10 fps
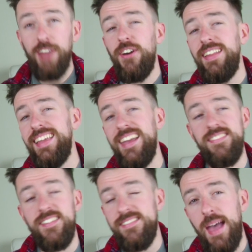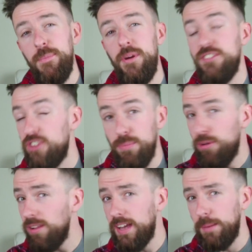And finally, it's December, so you're
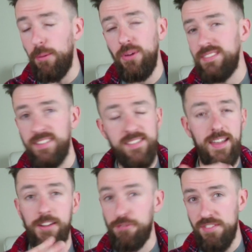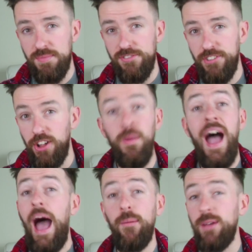probably going to be wanting to see a Christmas film.
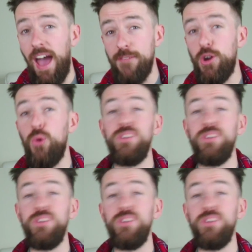I'm going to have to go